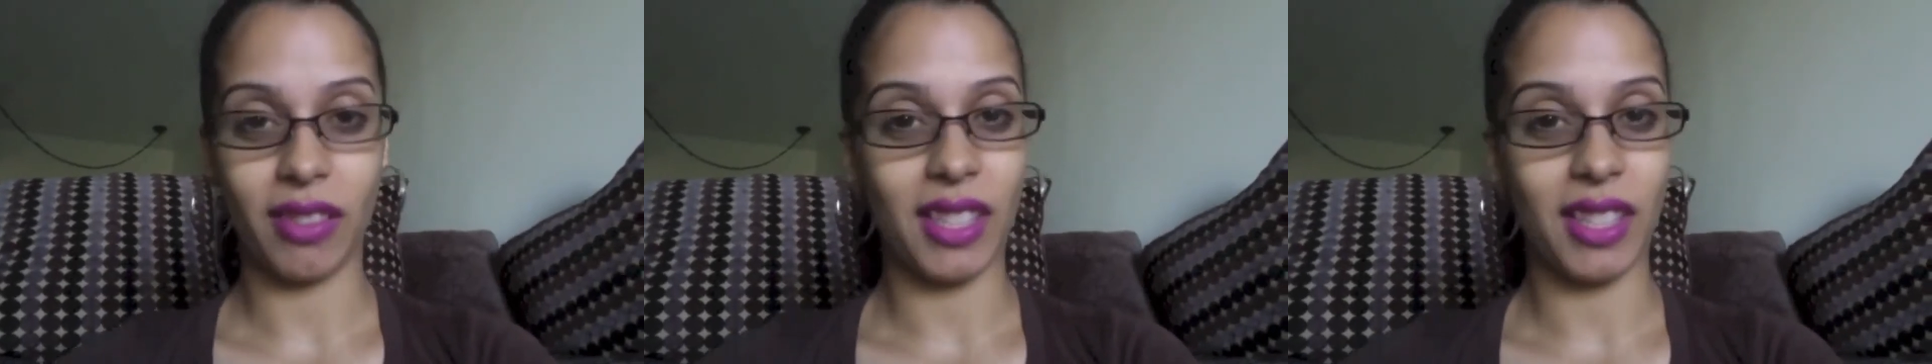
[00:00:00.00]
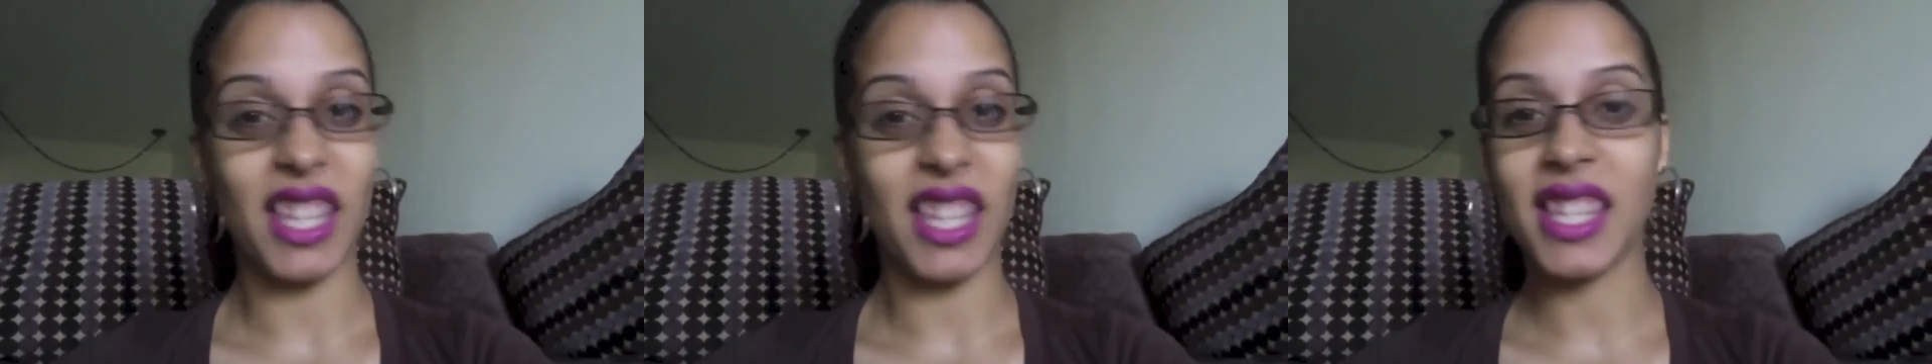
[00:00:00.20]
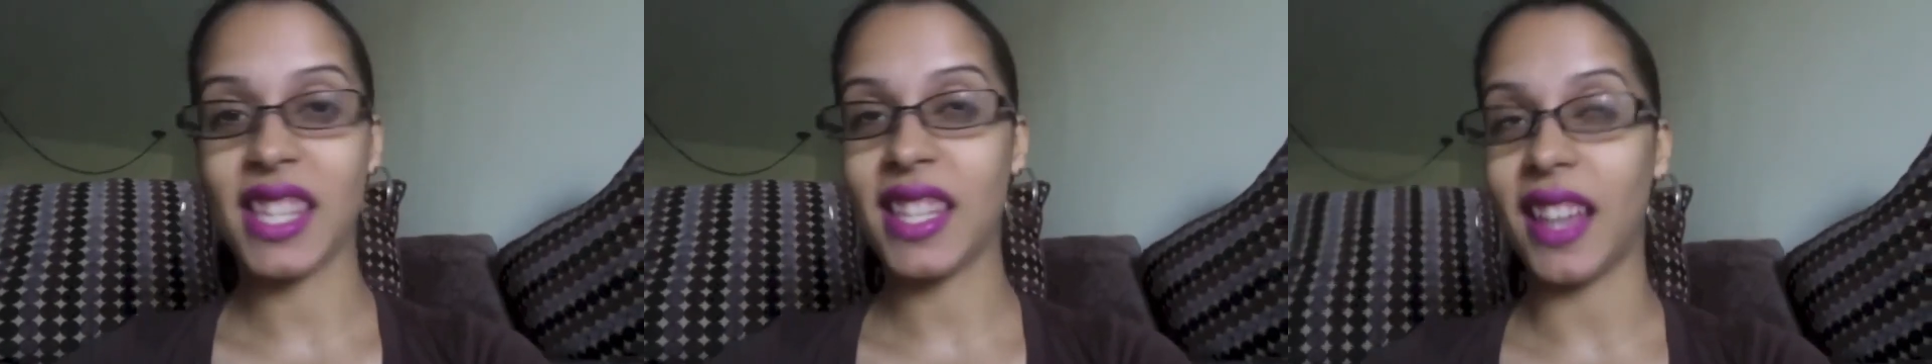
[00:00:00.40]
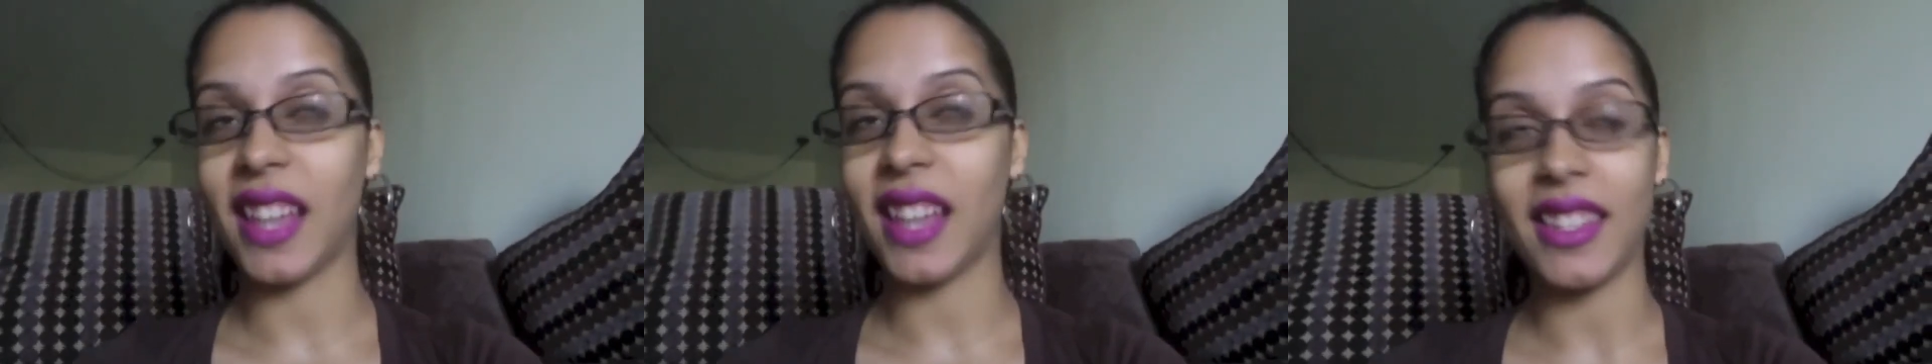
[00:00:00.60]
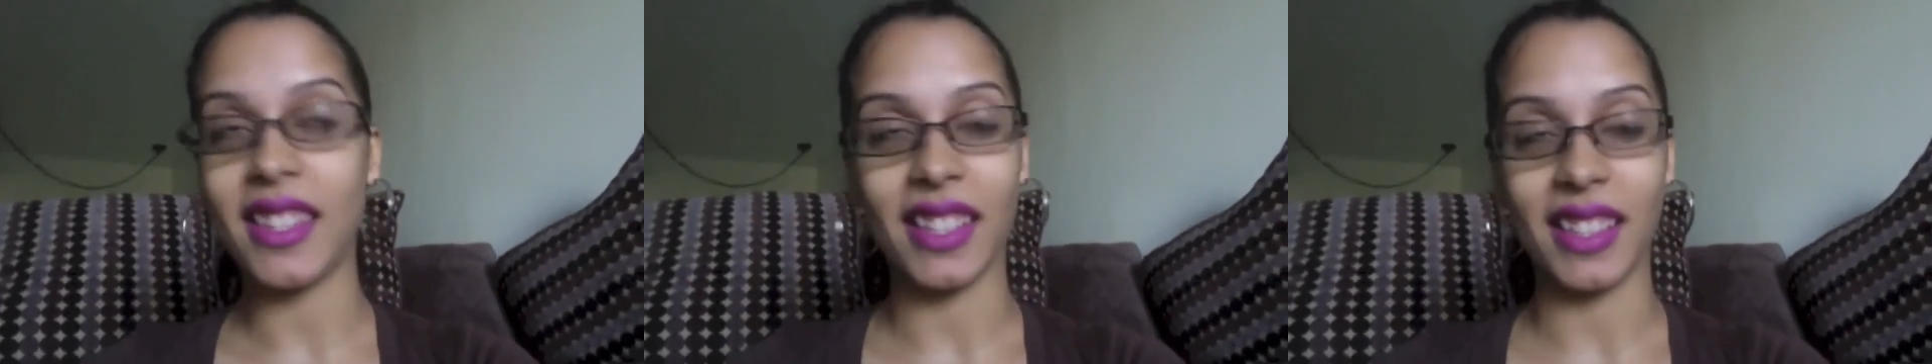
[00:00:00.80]

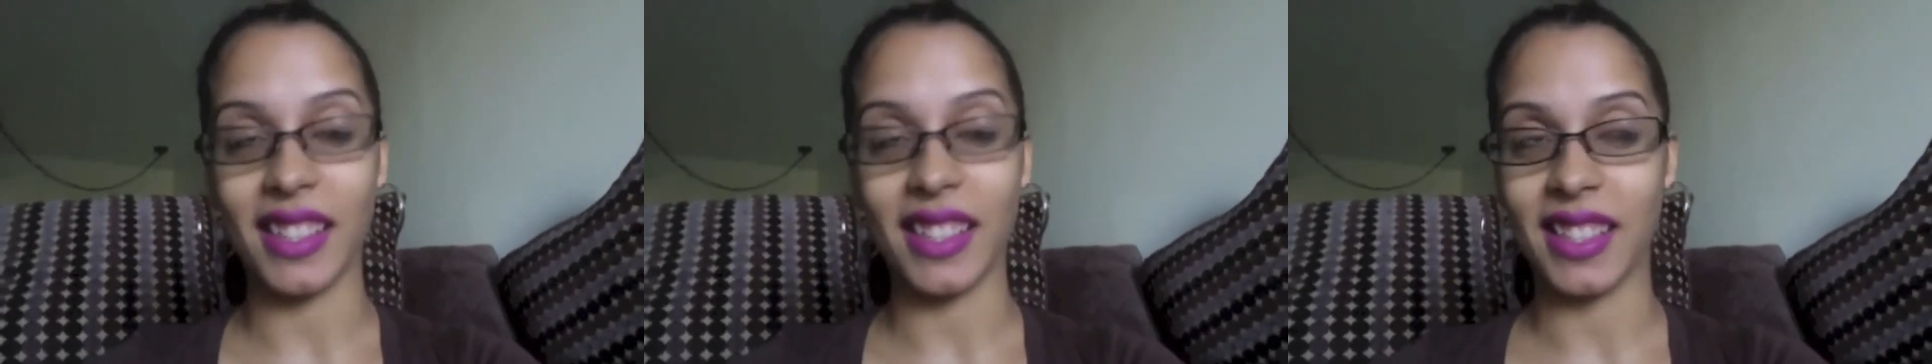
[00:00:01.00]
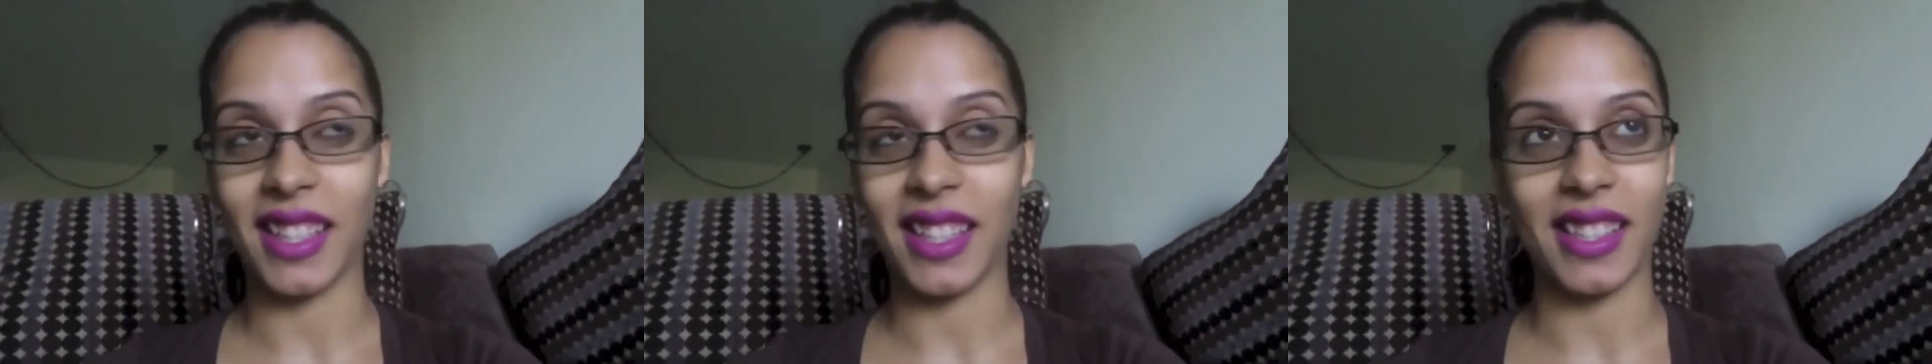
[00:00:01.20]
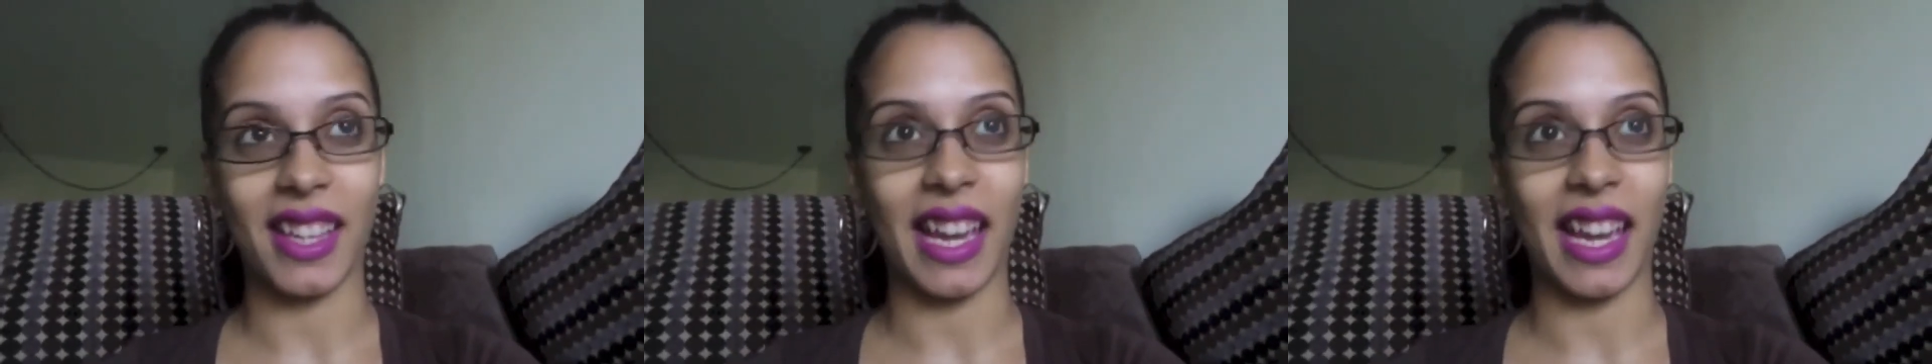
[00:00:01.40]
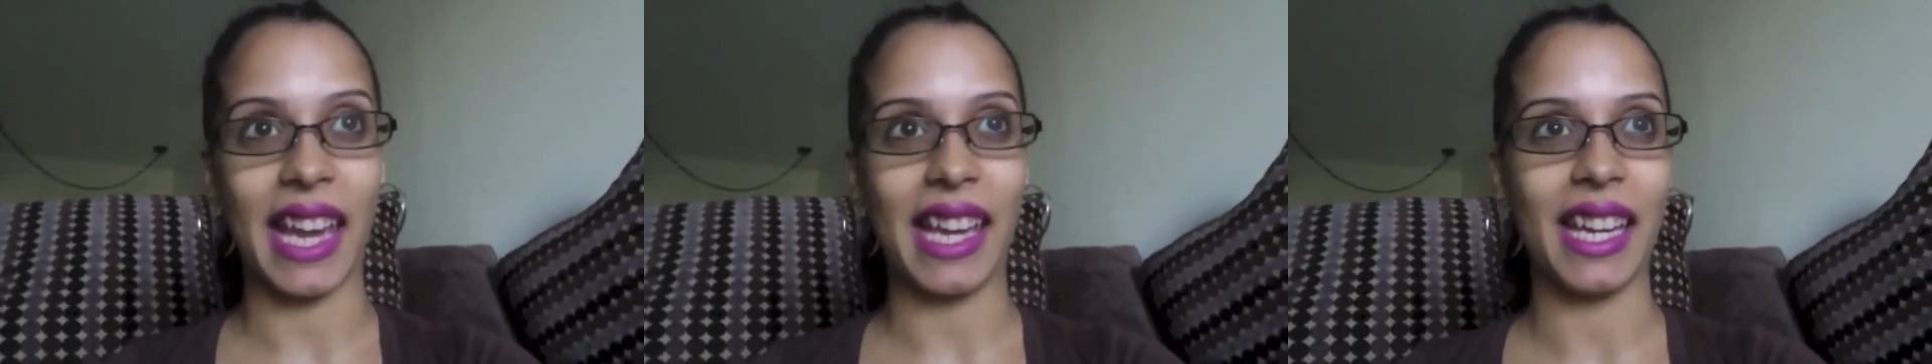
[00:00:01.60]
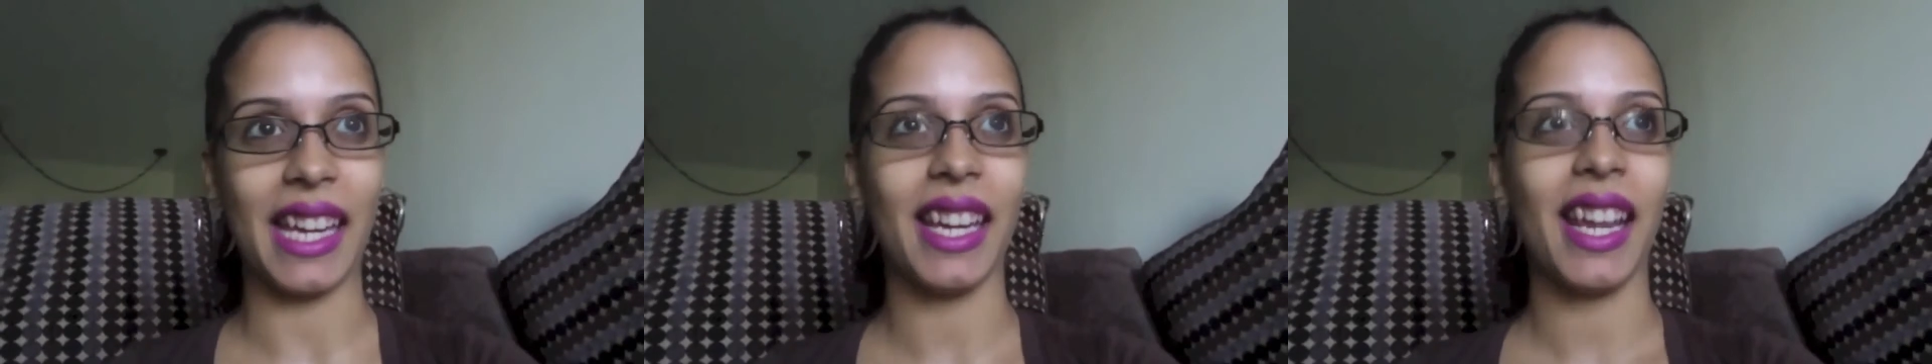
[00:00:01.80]
Disgusting, disgusting. I
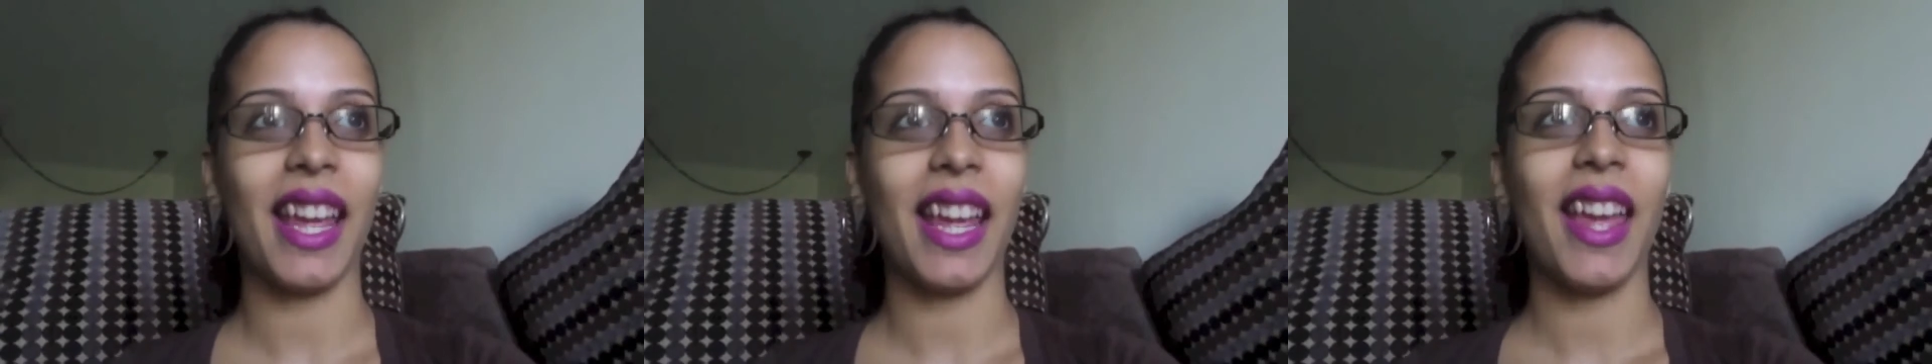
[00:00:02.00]
hate it.